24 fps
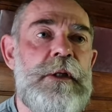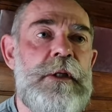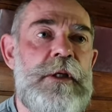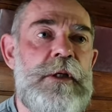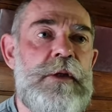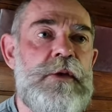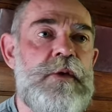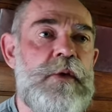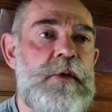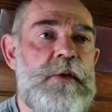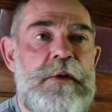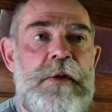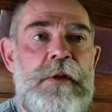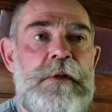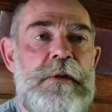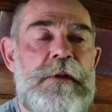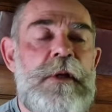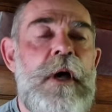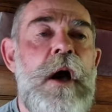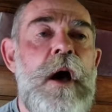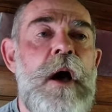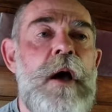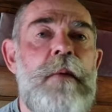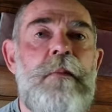He just says,
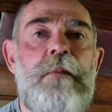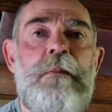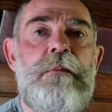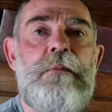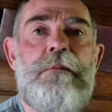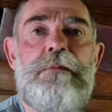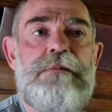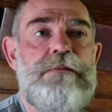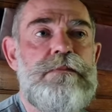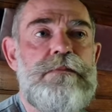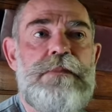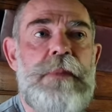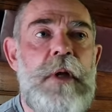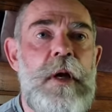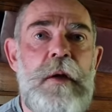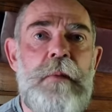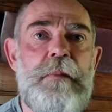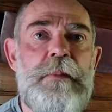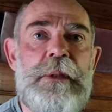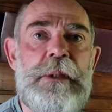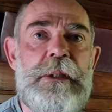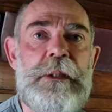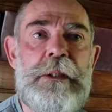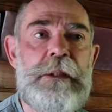I'm a
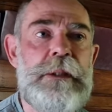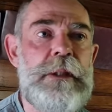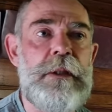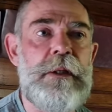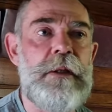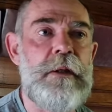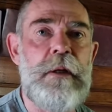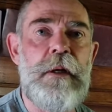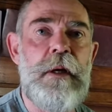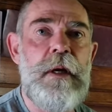Berliner,